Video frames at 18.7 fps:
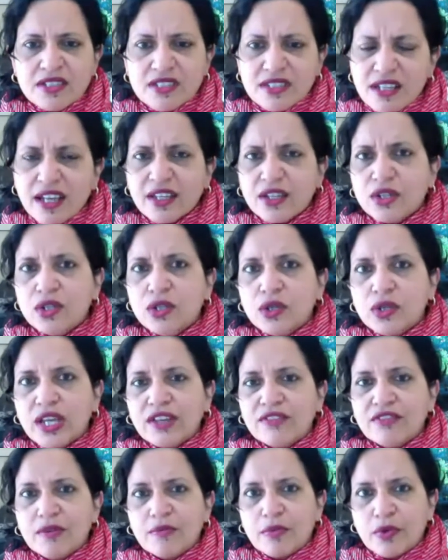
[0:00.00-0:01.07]
Just like you're
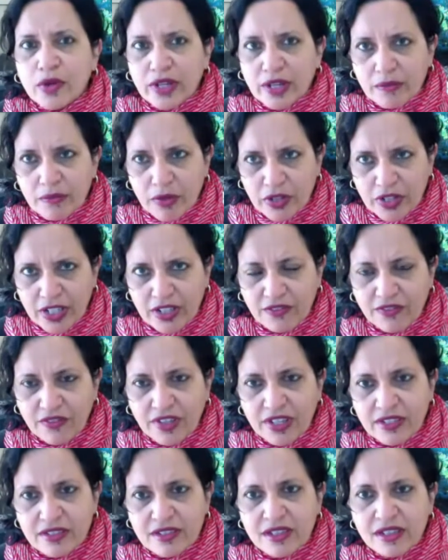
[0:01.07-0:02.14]
looking for product market
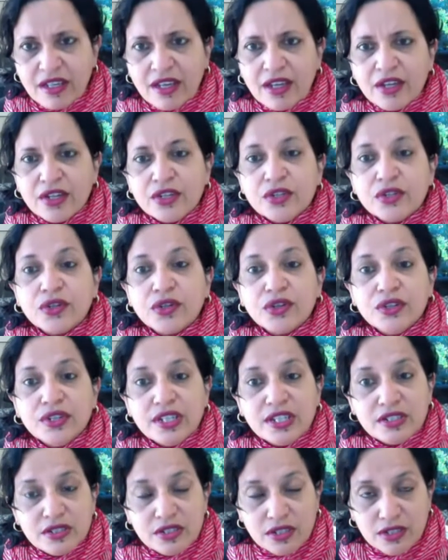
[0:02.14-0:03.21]
fit, you're
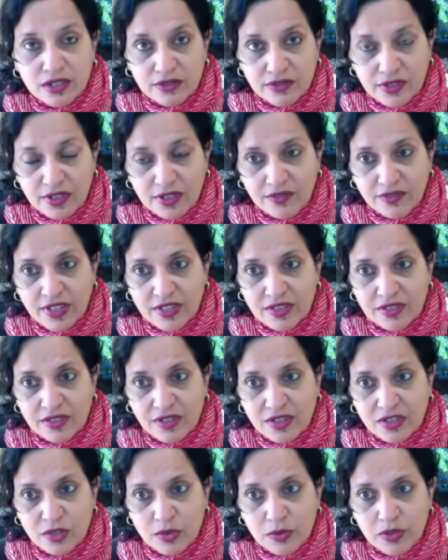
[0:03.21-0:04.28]
going to need to look for
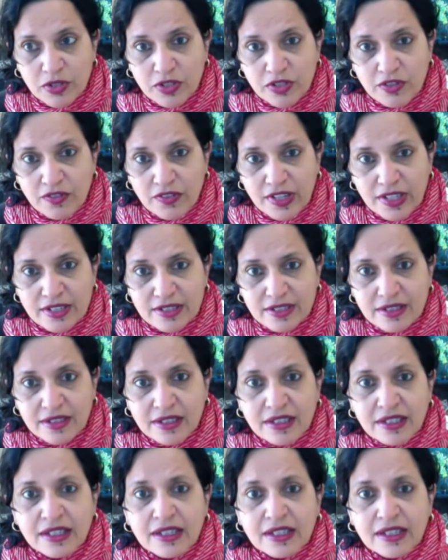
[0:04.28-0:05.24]
investor entrepreneur fit.